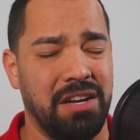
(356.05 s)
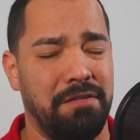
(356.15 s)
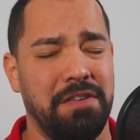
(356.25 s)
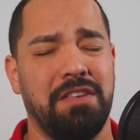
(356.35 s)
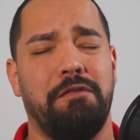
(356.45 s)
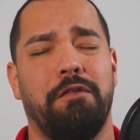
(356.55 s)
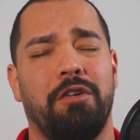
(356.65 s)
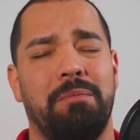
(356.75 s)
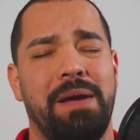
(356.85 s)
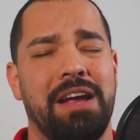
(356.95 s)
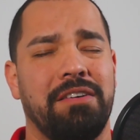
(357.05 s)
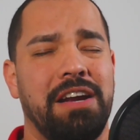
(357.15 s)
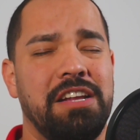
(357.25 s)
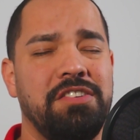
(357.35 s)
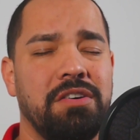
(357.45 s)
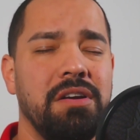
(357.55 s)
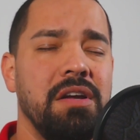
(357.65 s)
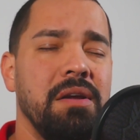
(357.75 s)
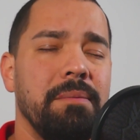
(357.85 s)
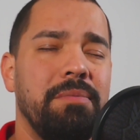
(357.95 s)
If it's a 4-banger engine,
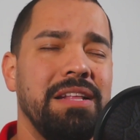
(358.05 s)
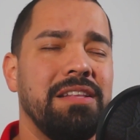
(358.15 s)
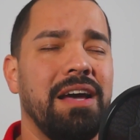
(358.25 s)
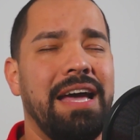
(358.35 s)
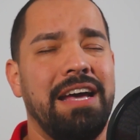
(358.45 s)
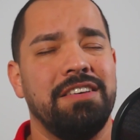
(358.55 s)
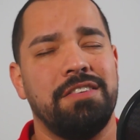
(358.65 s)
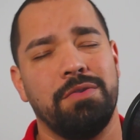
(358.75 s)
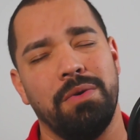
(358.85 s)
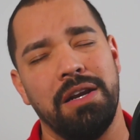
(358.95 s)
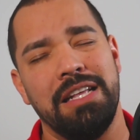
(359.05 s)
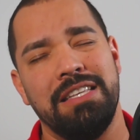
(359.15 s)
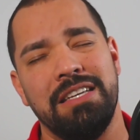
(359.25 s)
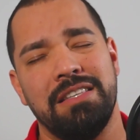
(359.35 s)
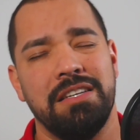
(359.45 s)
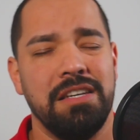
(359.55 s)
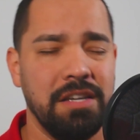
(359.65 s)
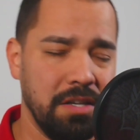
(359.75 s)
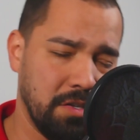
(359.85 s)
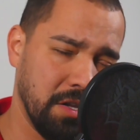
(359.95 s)
bring the S20
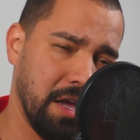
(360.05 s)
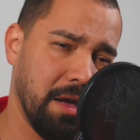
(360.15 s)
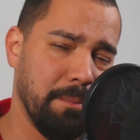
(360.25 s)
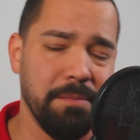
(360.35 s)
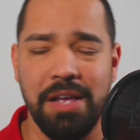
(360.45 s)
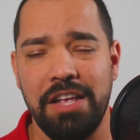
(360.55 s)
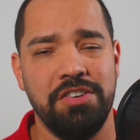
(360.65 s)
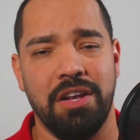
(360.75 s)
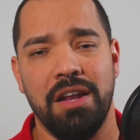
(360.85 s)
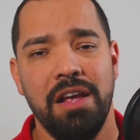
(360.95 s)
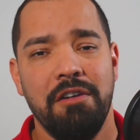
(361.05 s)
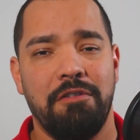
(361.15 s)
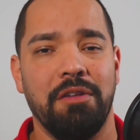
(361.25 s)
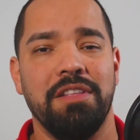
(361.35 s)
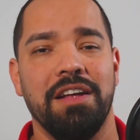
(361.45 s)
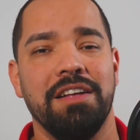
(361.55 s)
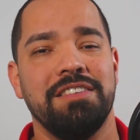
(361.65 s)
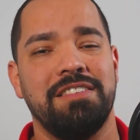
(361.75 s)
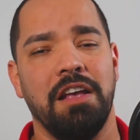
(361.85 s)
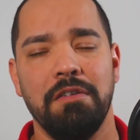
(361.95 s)
DT engine from the
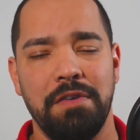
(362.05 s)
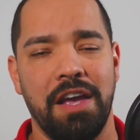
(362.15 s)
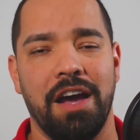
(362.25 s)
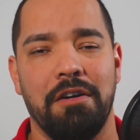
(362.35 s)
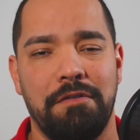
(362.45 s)
Silvia or